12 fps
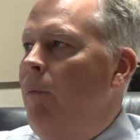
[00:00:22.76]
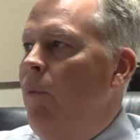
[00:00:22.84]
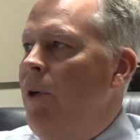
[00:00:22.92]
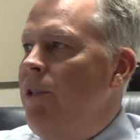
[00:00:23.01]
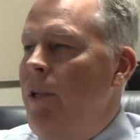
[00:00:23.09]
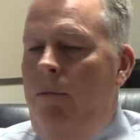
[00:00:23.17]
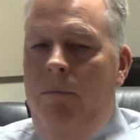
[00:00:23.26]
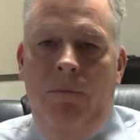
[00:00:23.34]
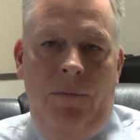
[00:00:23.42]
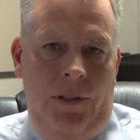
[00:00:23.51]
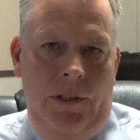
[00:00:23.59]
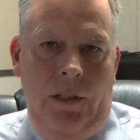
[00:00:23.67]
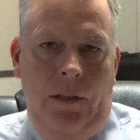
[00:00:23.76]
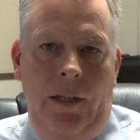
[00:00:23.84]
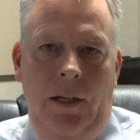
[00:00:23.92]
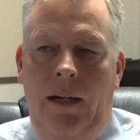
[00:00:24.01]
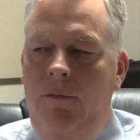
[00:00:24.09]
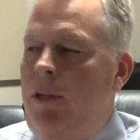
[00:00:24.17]
which I'm still
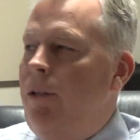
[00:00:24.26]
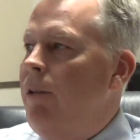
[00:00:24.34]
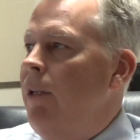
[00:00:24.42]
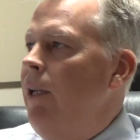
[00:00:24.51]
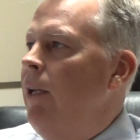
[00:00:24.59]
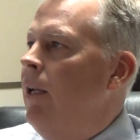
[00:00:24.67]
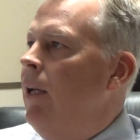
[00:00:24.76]
in, obviously.